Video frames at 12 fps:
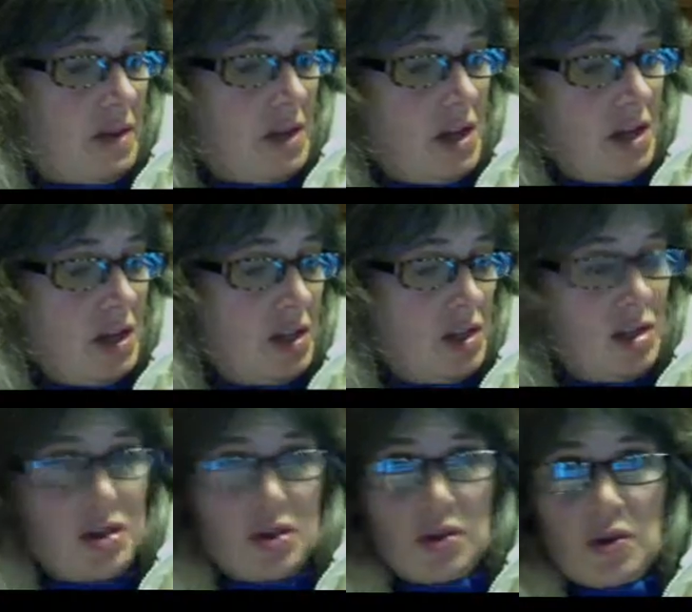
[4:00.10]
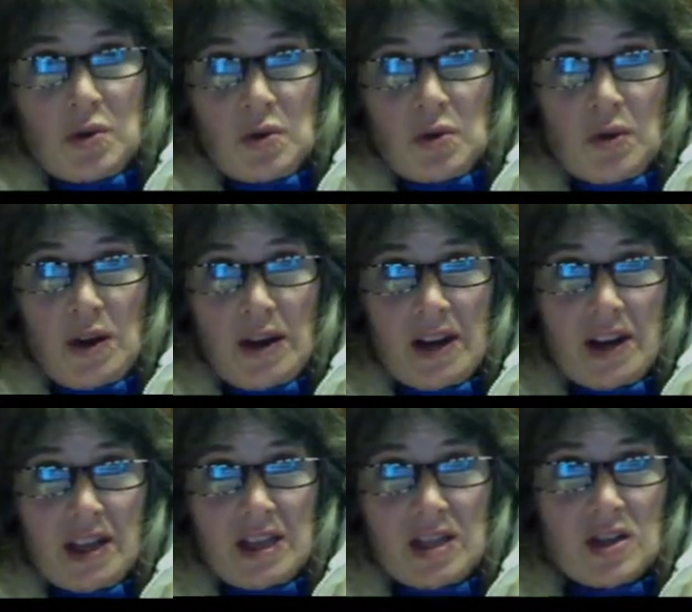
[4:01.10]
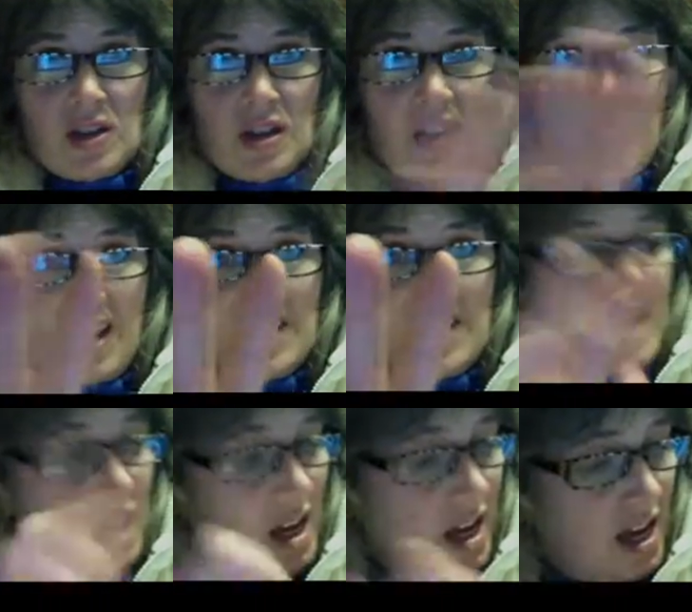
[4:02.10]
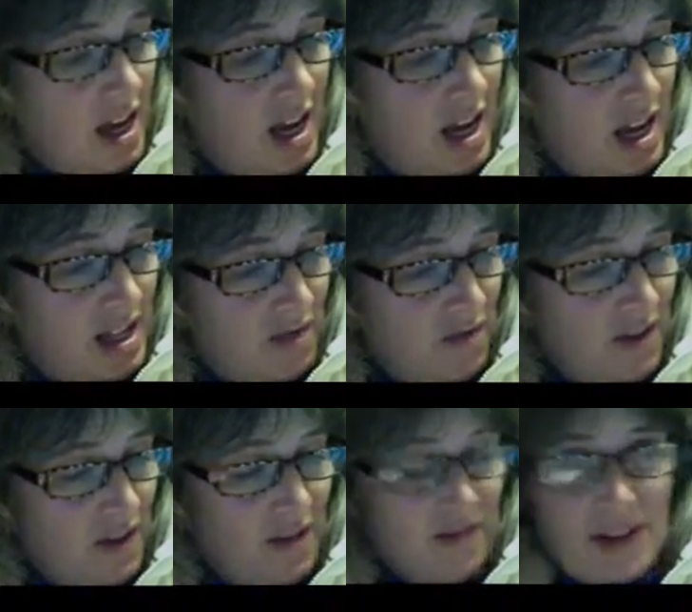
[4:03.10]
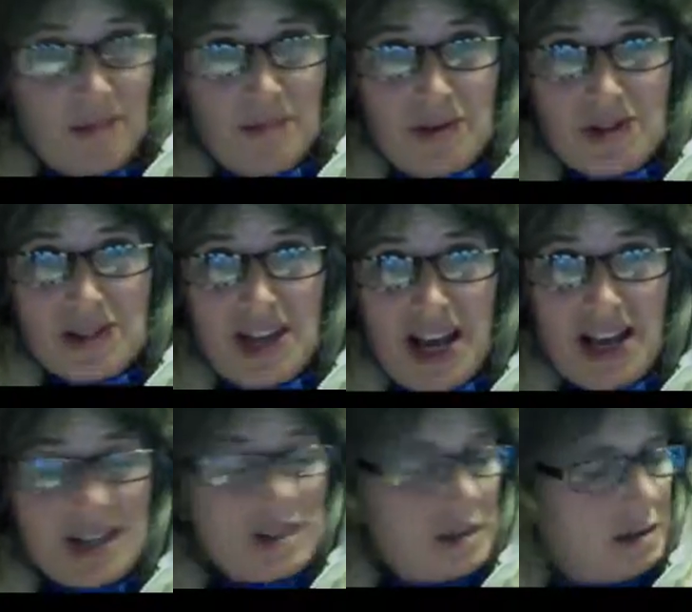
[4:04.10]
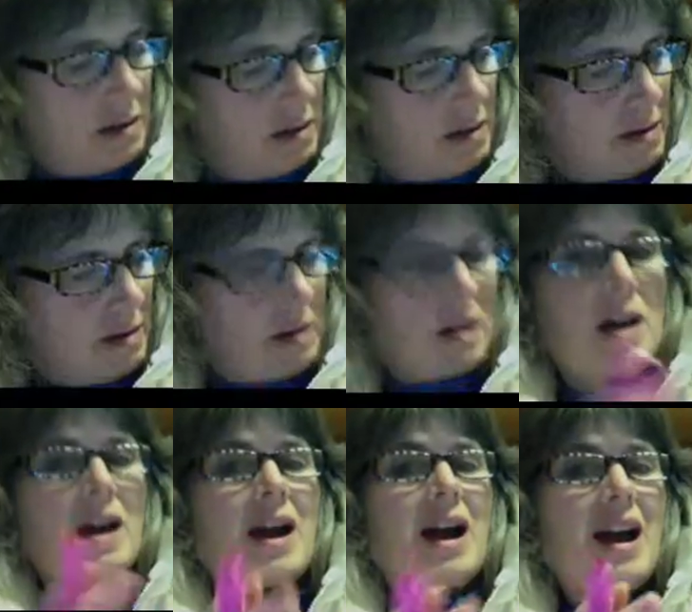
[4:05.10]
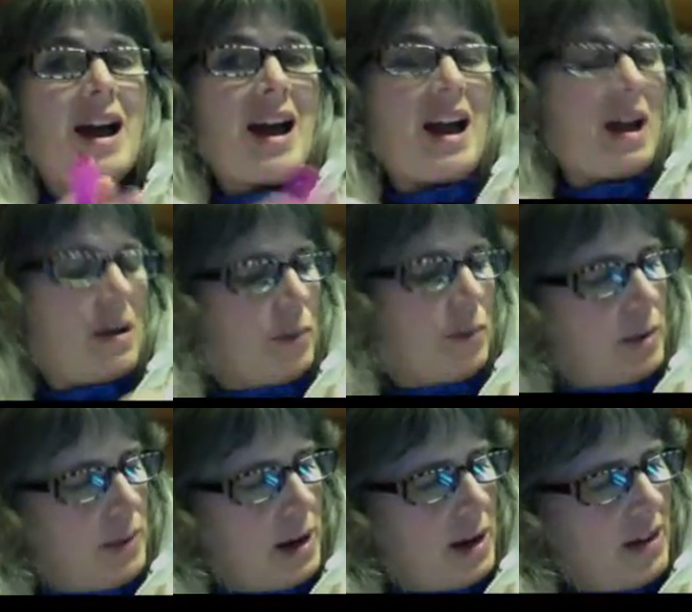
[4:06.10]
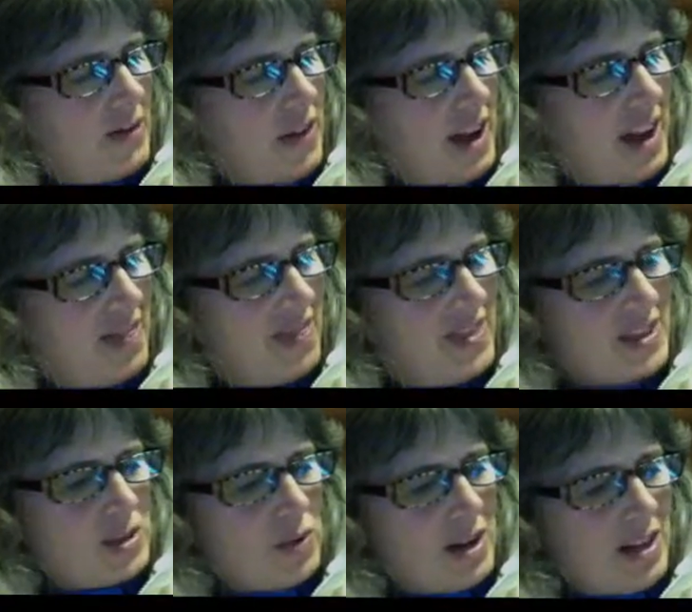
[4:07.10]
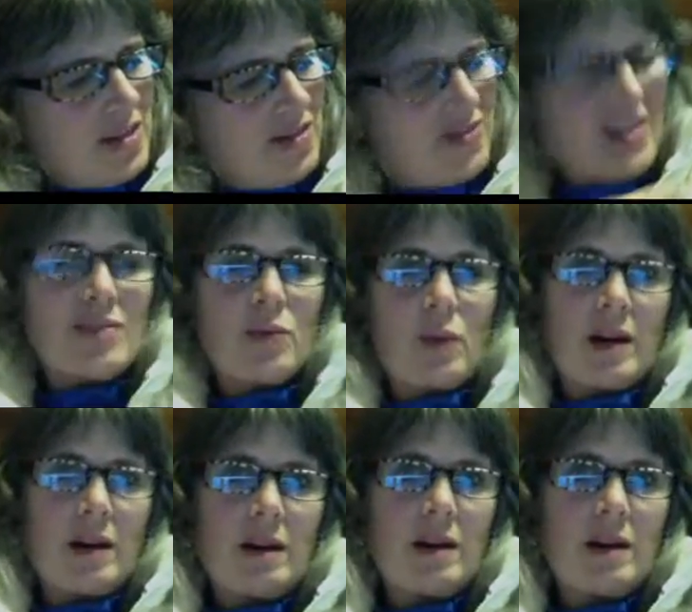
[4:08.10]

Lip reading: these two, I got these two, it's 50%. Ah, what about if I had this one and this one?